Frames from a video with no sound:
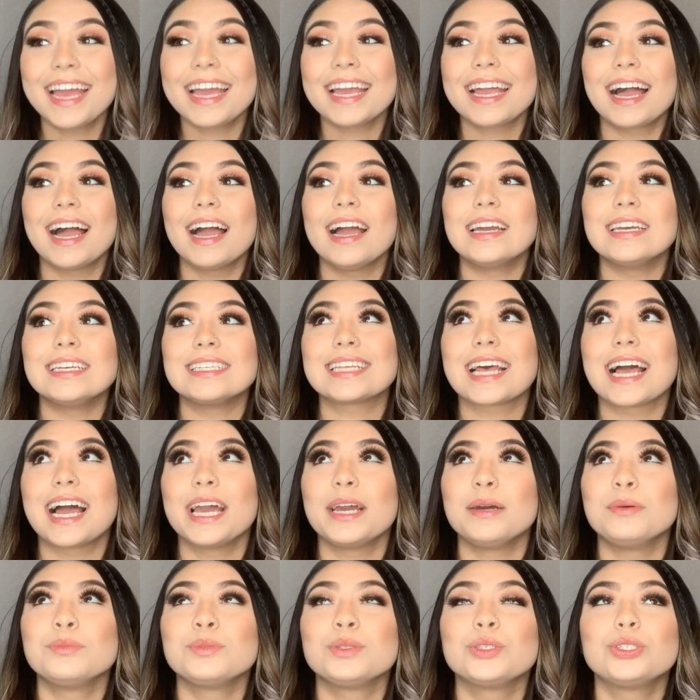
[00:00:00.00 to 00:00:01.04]
Guys, I
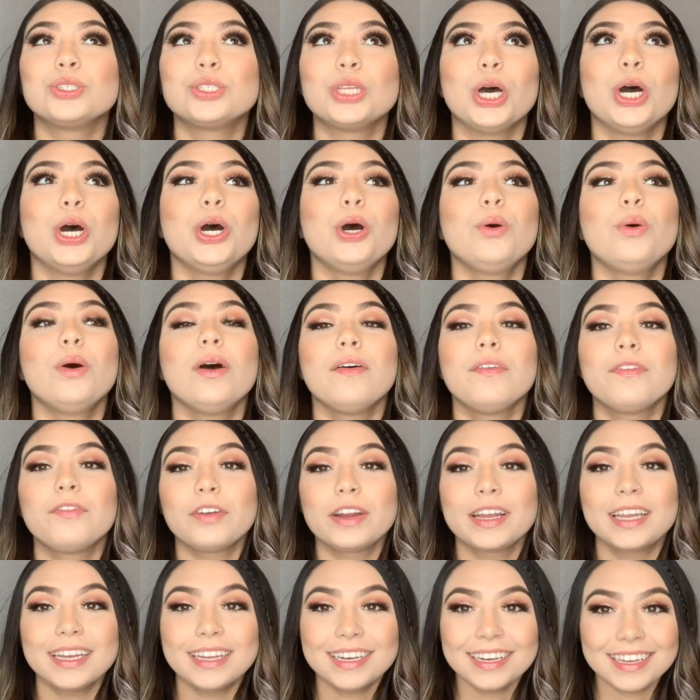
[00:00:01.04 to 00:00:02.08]
am so
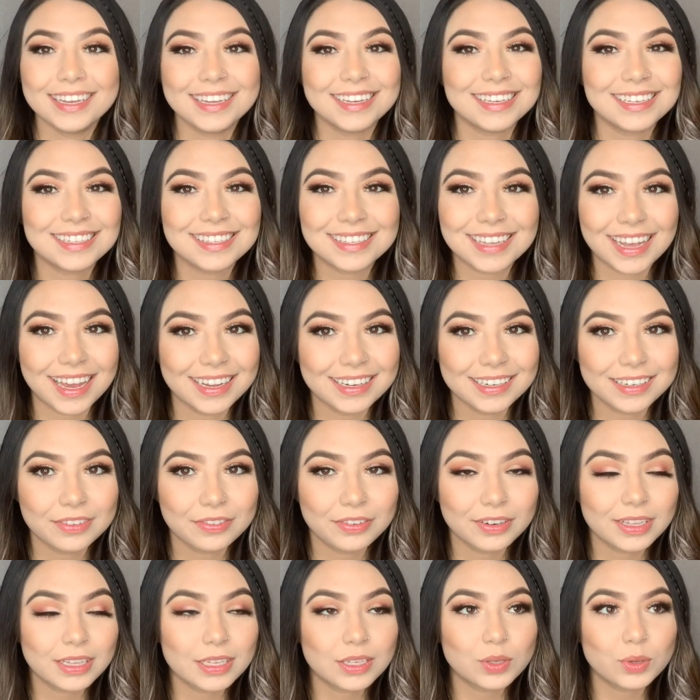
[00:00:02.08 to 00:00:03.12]
freaking excited
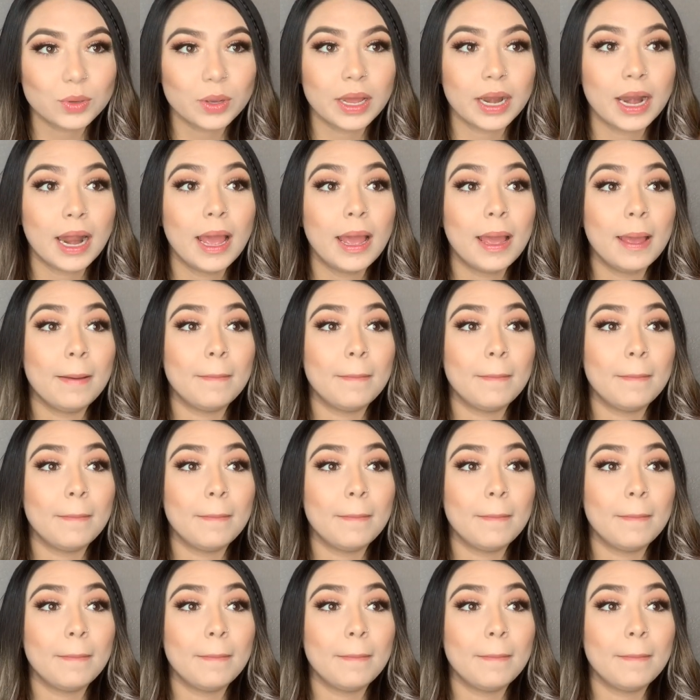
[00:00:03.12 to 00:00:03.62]
for this one